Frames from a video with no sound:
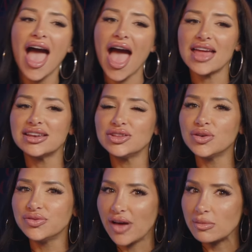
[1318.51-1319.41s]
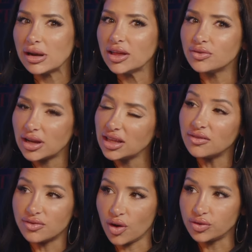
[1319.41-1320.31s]
and your family are really
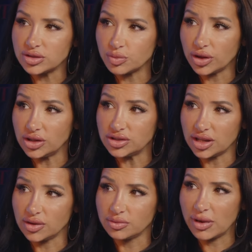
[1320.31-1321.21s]
involved in what you do.